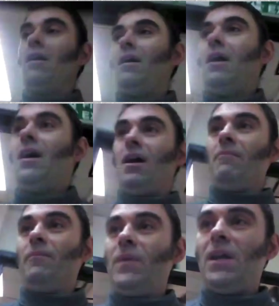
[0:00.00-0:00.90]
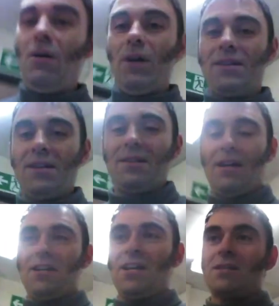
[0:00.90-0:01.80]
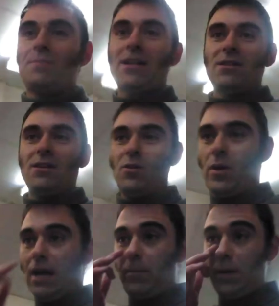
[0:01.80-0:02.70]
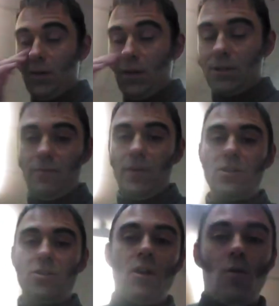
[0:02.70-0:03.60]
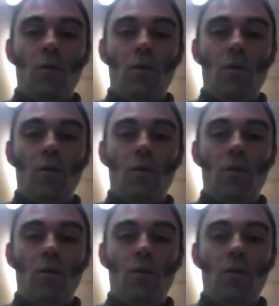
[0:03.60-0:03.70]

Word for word: Um, you know, I didn't I didn't expect to uh, be doing a TV show